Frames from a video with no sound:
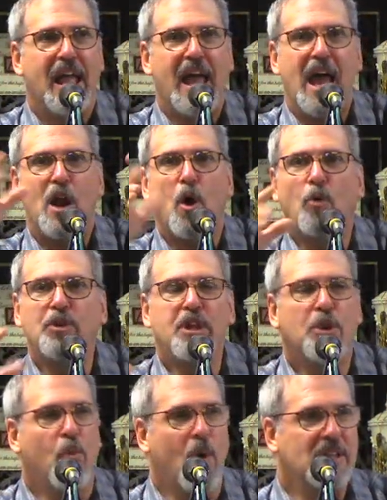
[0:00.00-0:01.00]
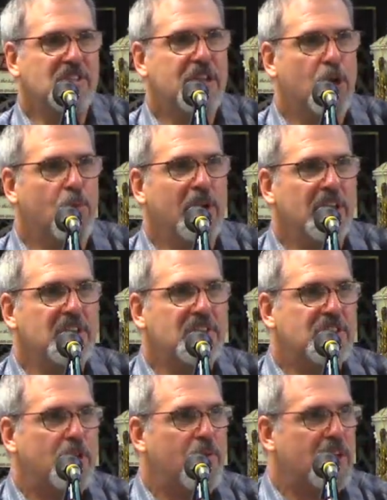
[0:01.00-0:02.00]
And only the ones that are really
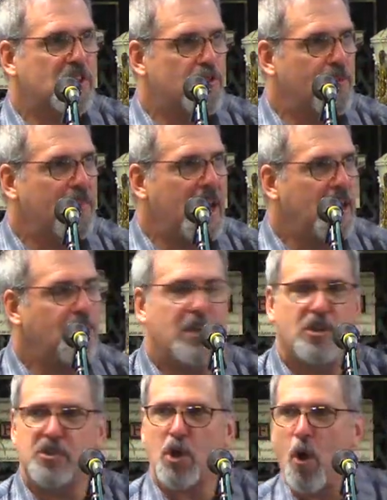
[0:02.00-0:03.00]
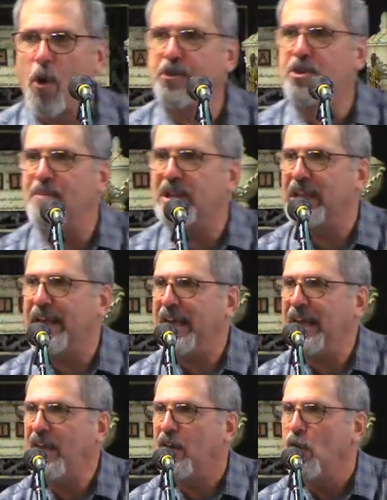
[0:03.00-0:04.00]
serious remain, because
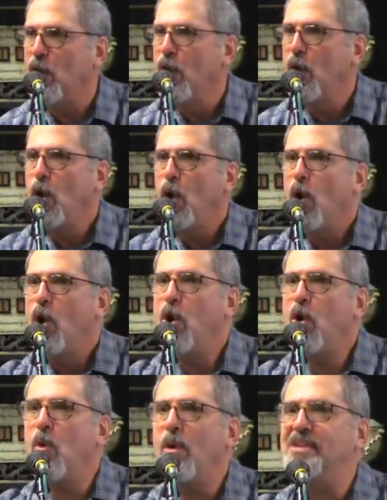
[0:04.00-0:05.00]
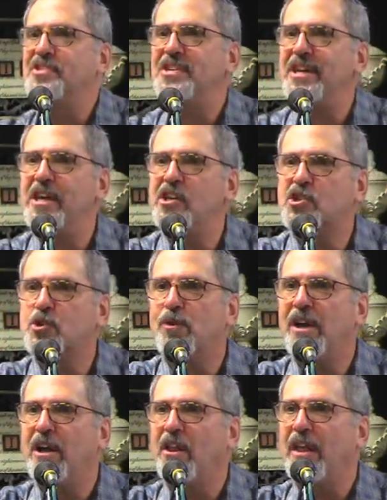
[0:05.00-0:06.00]
ultimately, who is
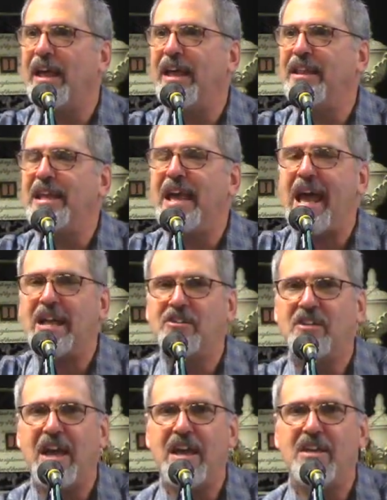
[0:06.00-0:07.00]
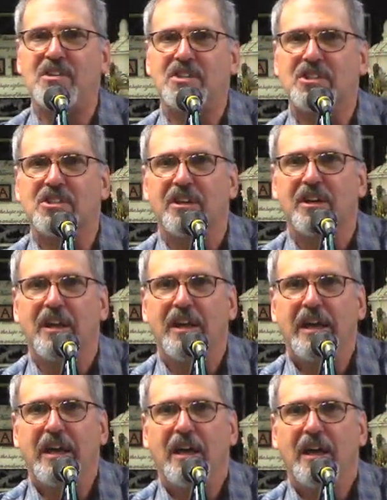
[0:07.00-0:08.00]
Israel in the end days?
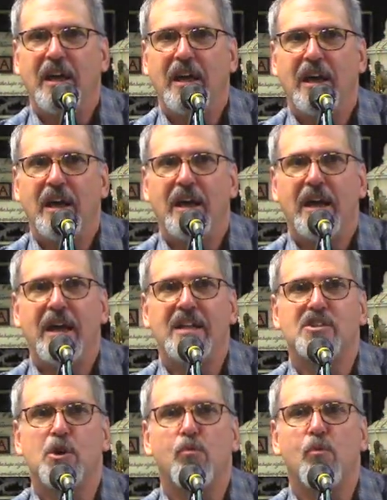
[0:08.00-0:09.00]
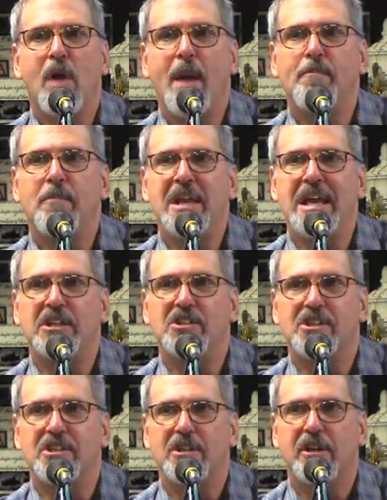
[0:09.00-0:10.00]
It's a remnant.